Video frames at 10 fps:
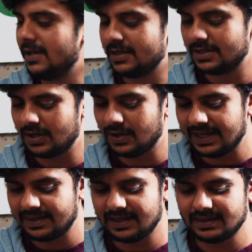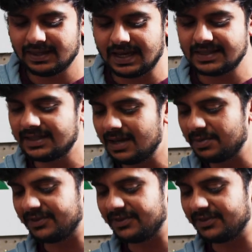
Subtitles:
So I think the next step of